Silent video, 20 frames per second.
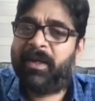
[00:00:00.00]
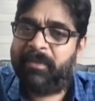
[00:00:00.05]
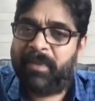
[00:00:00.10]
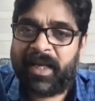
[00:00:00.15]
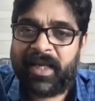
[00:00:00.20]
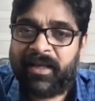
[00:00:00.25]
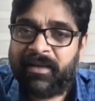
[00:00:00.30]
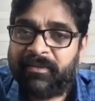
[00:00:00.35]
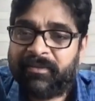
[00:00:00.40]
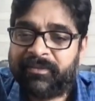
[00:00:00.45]

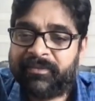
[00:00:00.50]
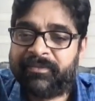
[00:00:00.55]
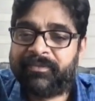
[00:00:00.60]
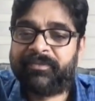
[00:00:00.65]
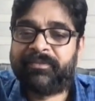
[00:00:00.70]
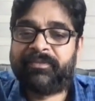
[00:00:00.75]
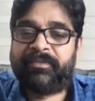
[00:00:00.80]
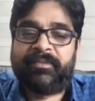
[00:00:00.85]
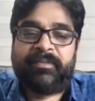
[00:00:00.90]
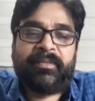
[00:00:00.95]
bhai.
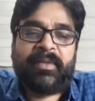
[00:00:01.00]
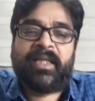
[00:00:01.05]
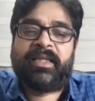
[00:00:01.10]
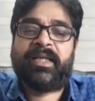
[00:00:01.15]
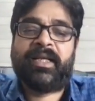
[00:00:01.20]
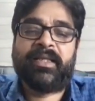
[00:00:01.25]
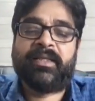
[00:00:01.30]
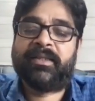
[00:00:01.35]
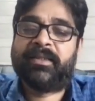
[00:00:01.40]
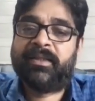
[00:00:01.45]
Nothing
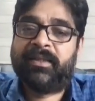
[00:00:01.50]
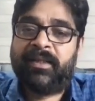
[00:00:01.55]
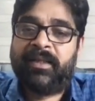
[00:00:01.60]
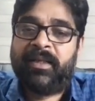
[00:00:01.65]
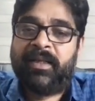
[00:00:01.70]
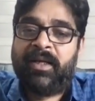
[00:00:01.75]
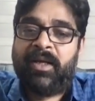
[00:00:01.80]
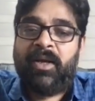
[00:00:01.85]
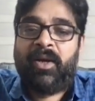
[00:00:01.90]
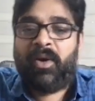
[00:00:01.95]
else.
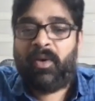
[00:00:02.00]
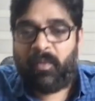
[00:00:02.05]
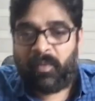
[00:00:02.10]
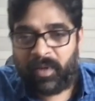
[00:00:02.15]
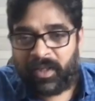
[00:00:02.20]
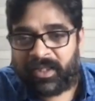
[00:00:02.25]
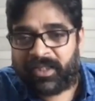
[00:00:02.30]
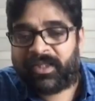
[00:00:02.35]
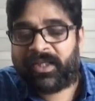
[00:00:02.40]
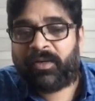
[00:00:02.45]

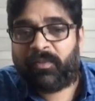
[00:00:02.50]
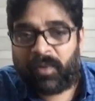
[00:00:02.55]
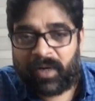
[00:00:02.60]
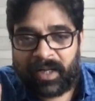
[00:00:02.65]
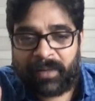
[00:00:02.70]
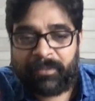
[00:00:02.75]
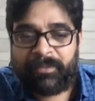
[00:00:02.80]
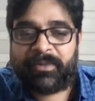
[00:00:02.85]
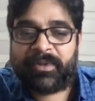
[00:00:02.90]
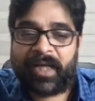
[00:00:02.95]
Only thing what
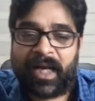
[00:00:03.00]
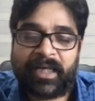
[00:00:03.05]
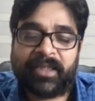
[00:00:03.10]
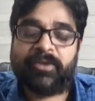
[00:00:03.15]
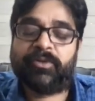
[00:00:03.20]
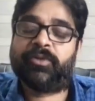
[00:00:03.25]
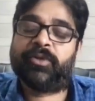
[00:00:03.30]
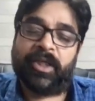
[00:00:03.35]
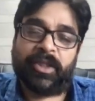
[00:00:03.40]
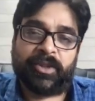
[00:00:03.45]
I'm trying to
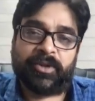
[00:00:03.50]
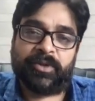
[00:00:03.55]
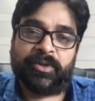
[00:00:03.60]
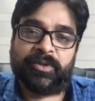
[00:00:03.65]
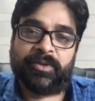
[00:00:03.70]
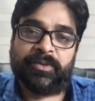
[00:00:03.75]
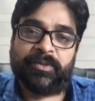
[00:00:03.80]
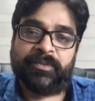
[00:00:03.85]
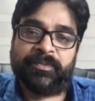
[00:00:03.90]
tell to you.